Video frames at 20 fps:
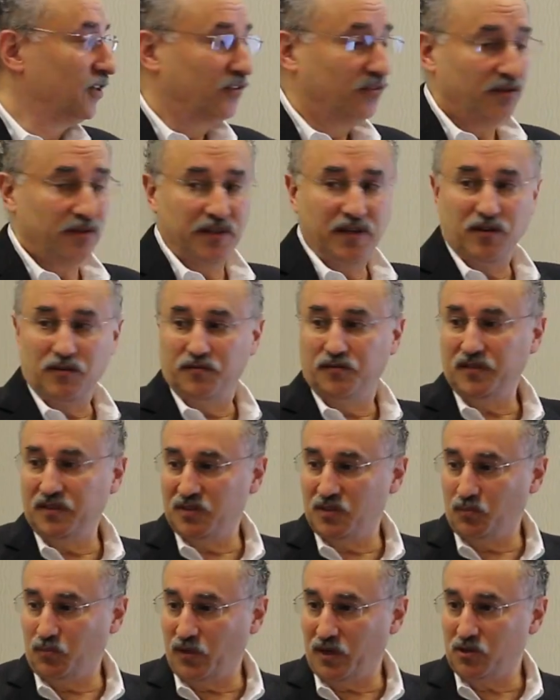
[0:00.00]
So the LV
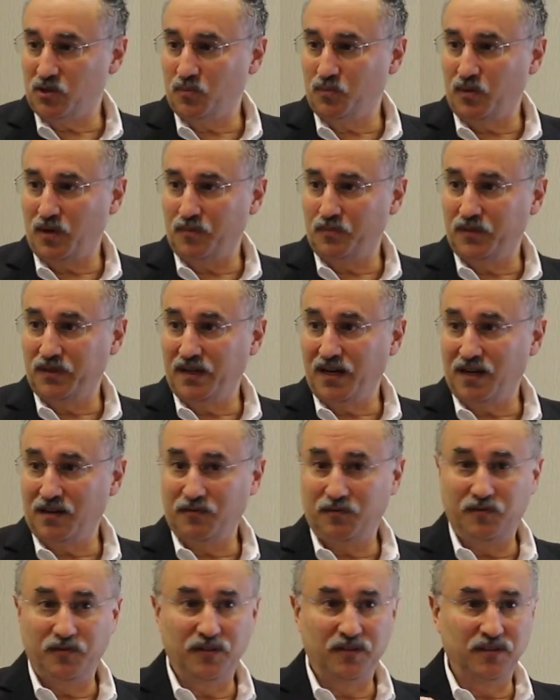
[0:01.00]
is a pressure pump, you gotta
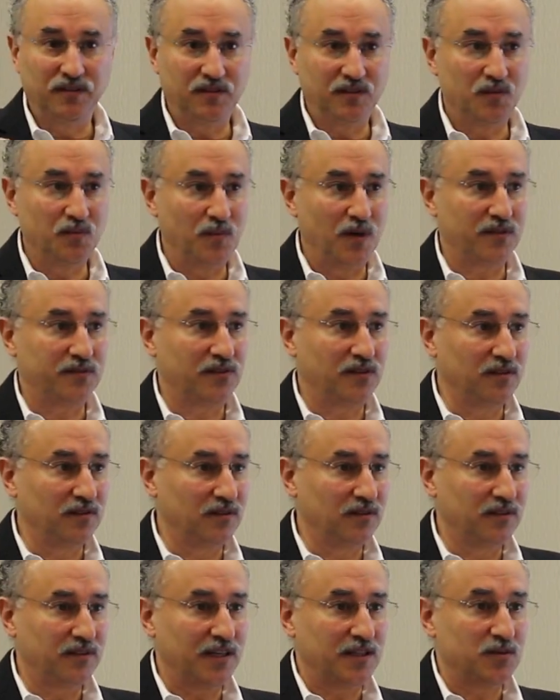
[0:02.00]
fill it, it's
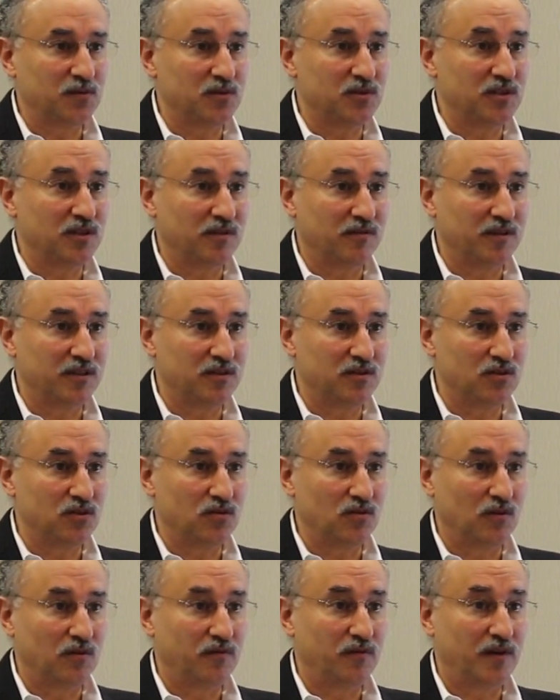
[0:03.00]
muscular, that's what generates your stroke